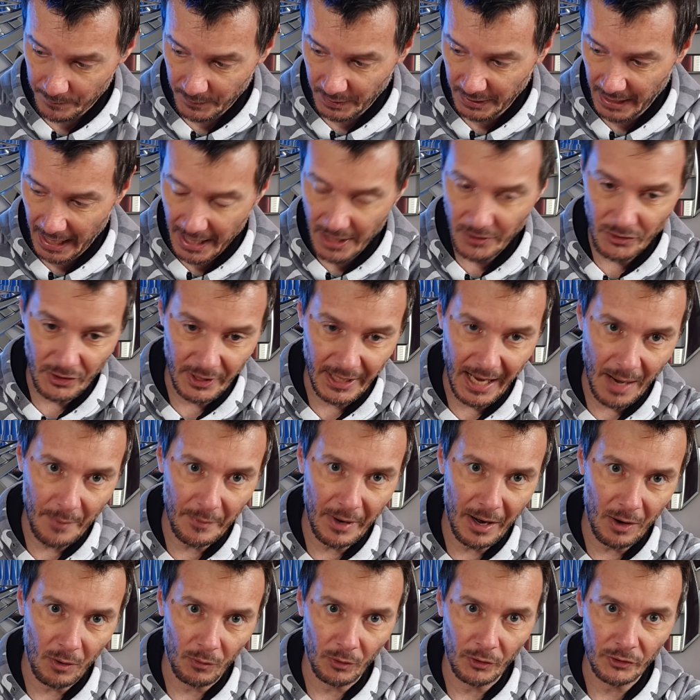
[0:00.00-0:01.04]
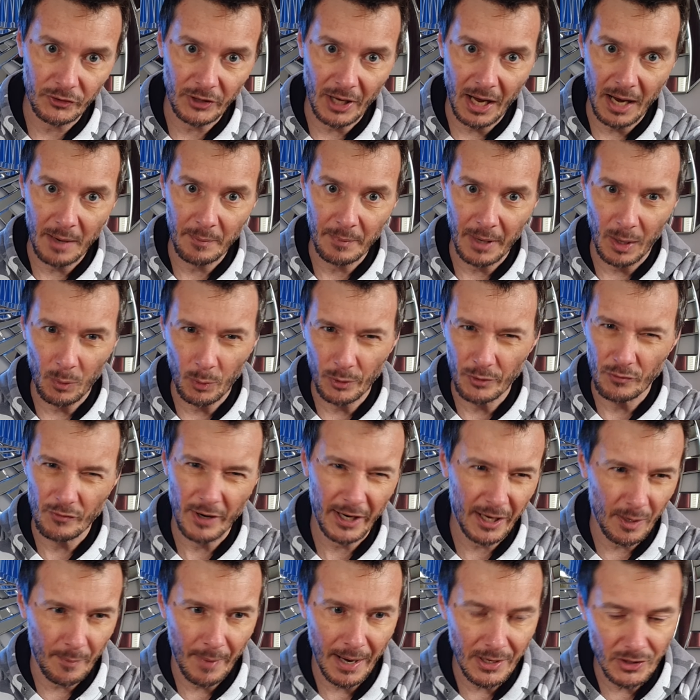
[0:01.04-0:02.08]
cage the camera out all the time, I wouldn't
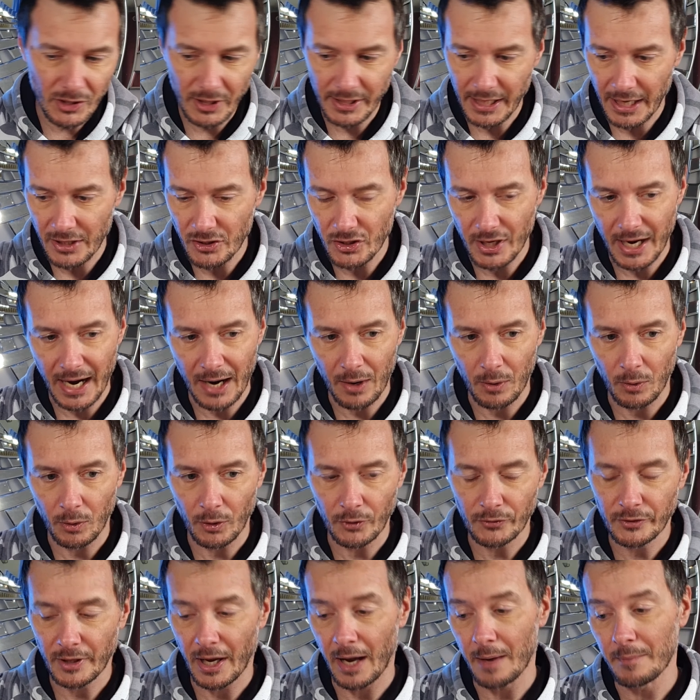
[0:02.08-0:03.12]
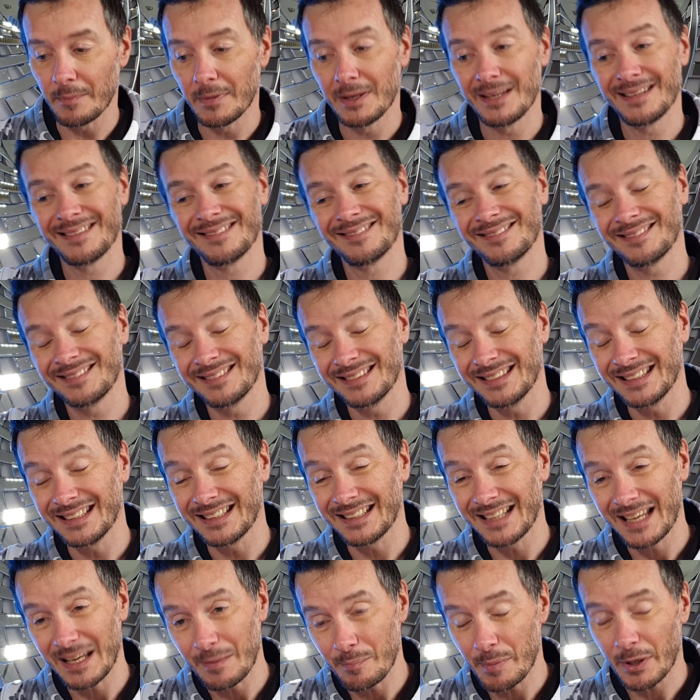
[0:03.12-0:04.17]
recommend you caging it out all the time.
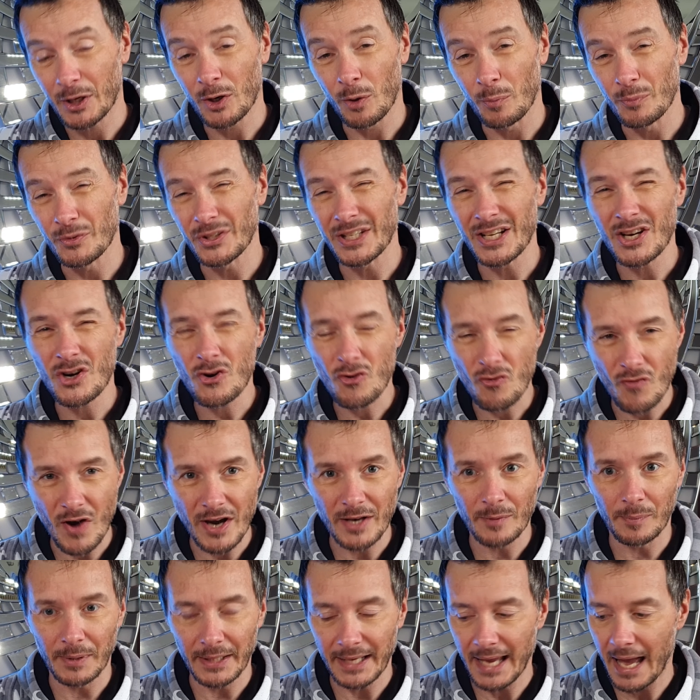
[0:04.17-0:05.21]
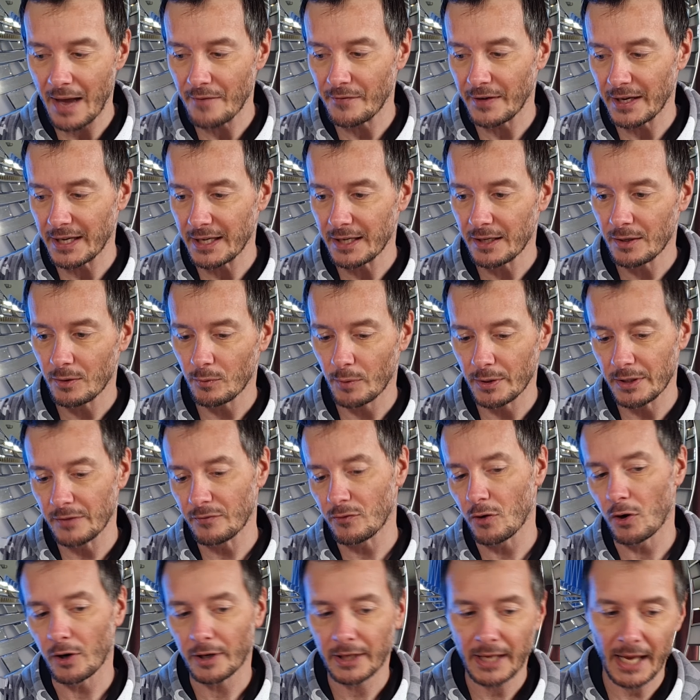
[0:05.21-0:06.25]
It becomes incredibly heavy when
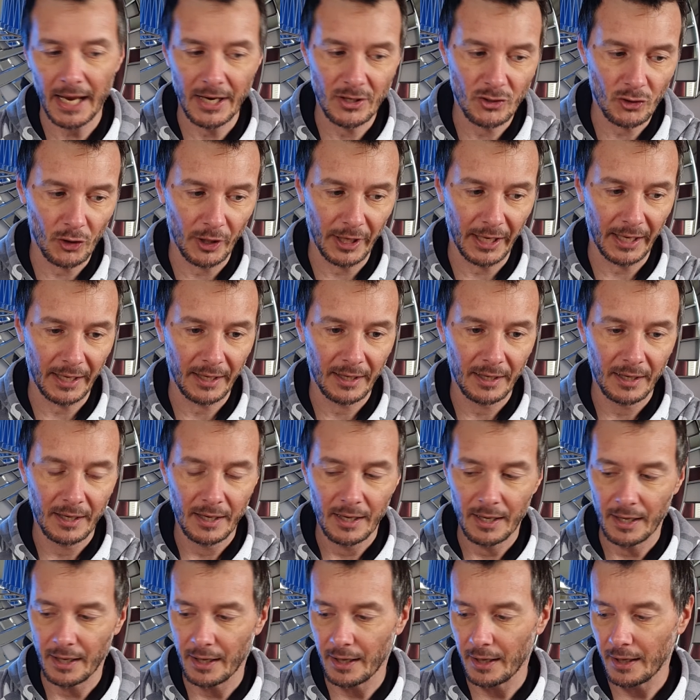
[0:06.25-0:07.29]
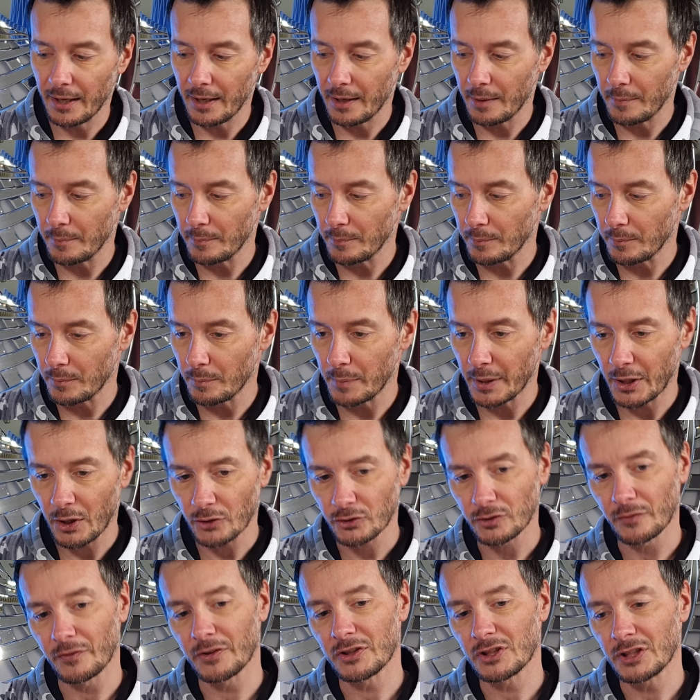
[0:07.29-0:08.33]
you've got a cage on it,
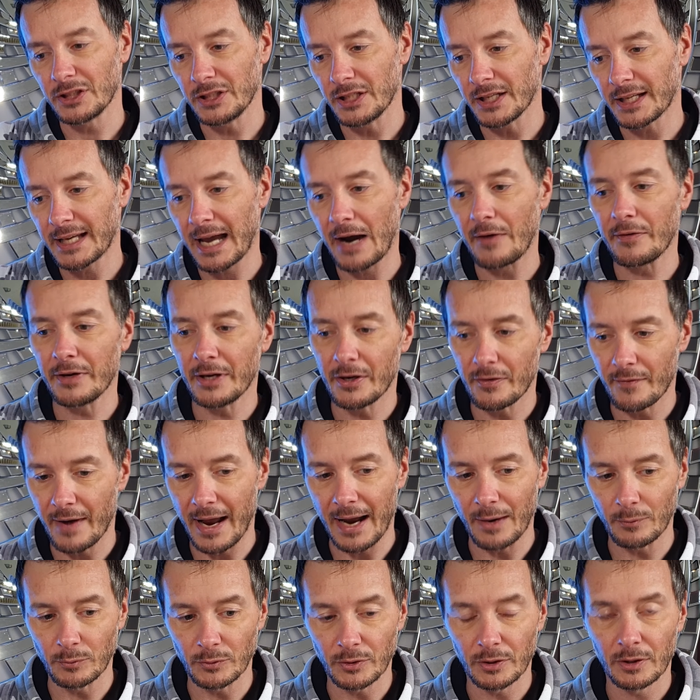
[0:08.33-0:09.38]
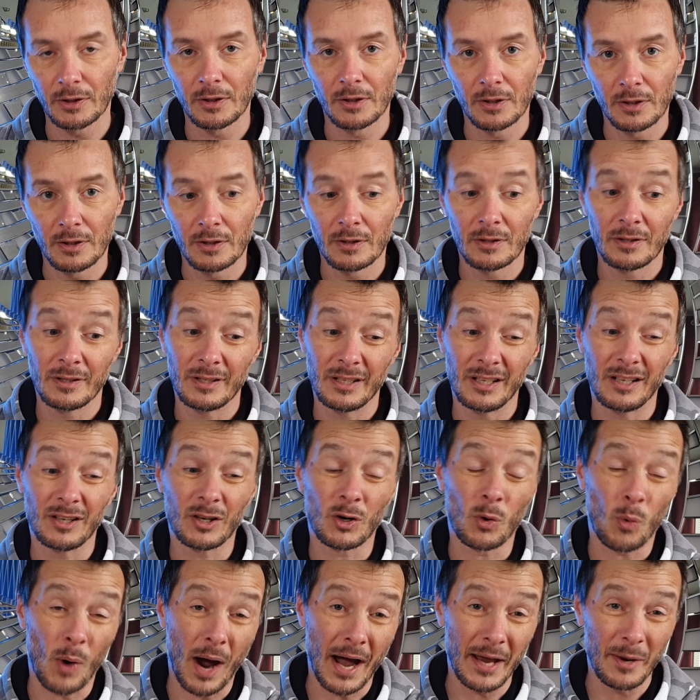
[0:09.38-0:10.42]
because obviously you're carrying around
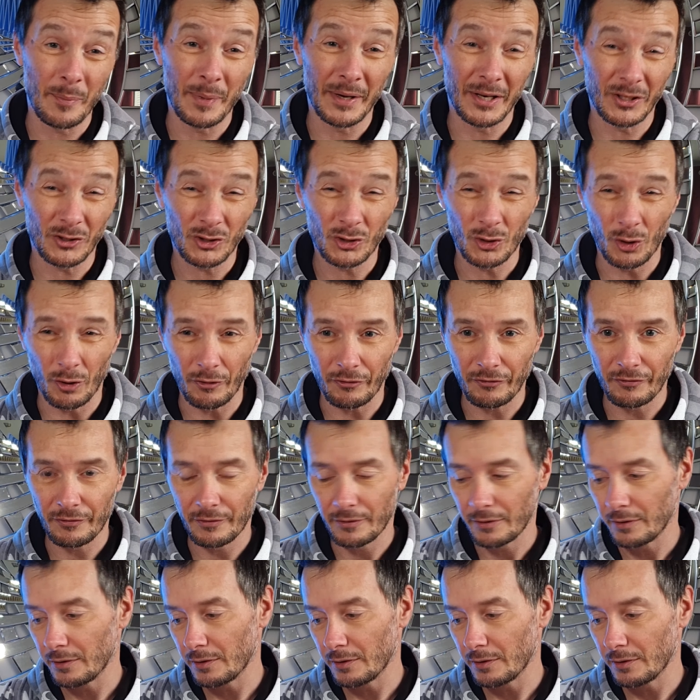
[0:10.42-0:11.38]
quite a bit of stuff